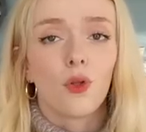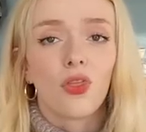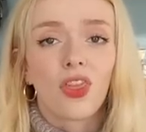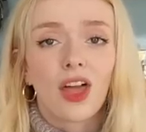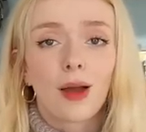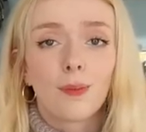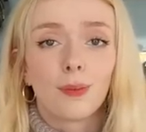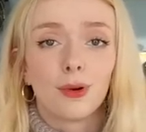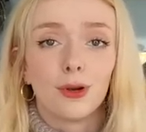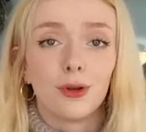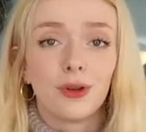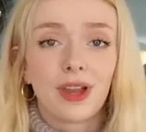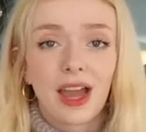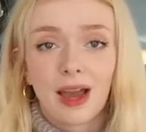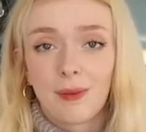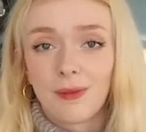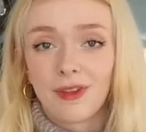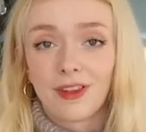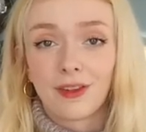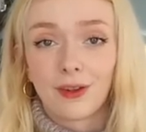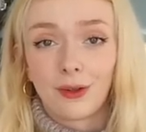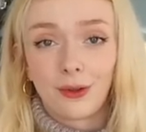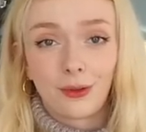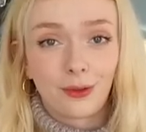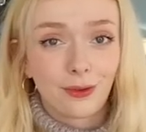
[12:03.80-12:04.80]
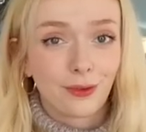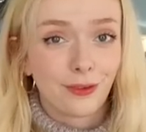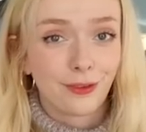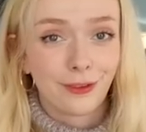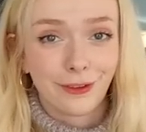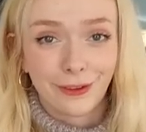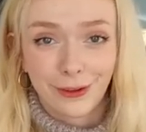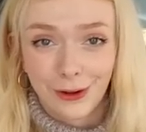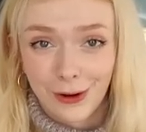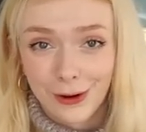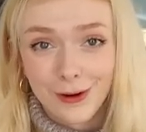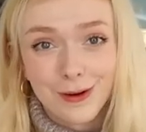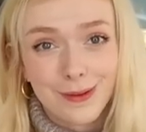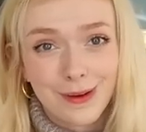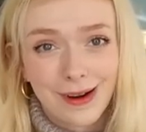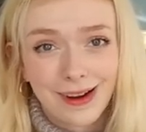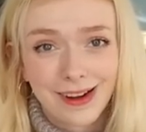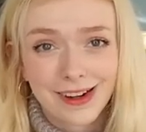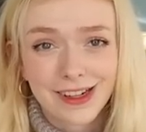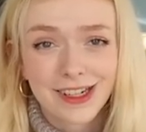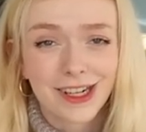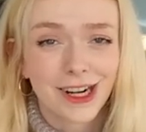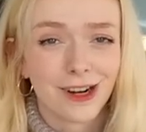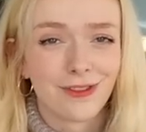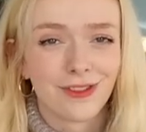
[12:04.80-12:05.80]
worn that blue camisole so
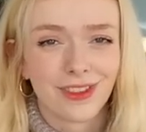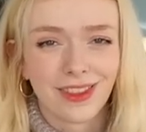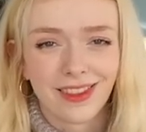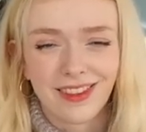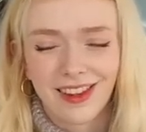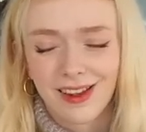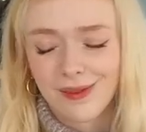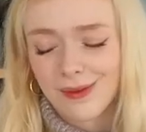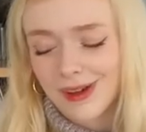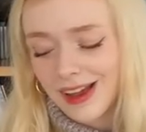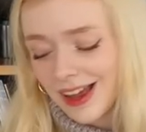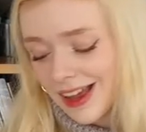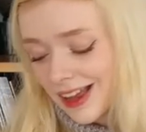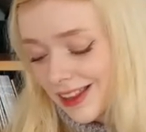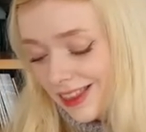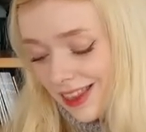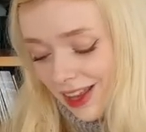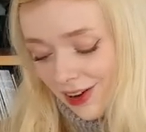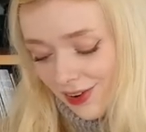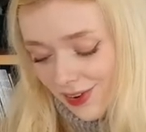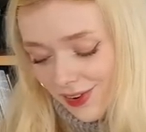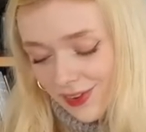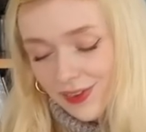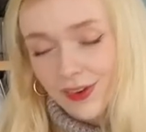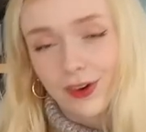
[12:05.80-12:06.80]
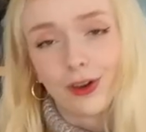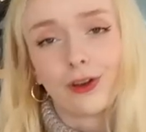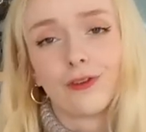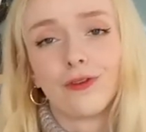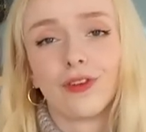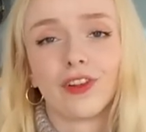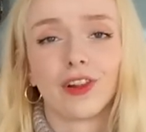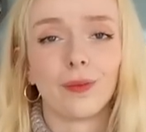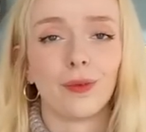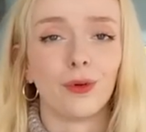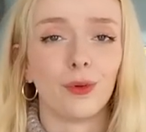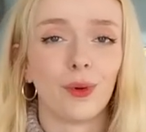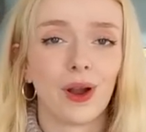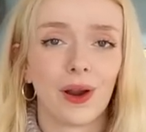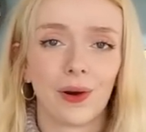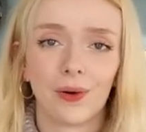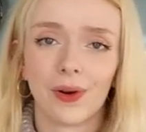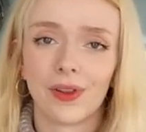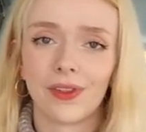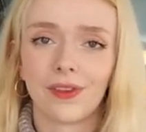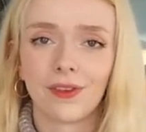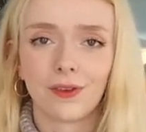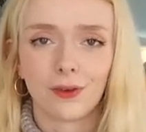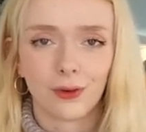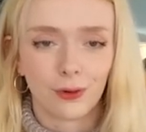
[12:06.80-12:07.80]
much over the summer and there is no visible wear
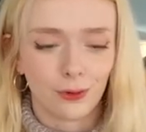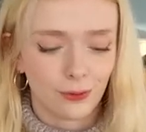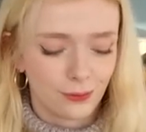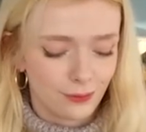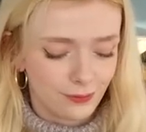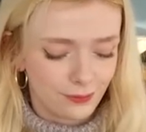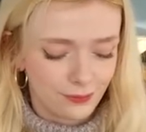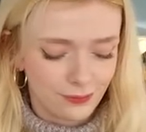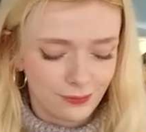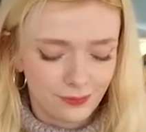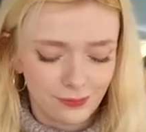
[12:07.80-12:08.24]
off at all.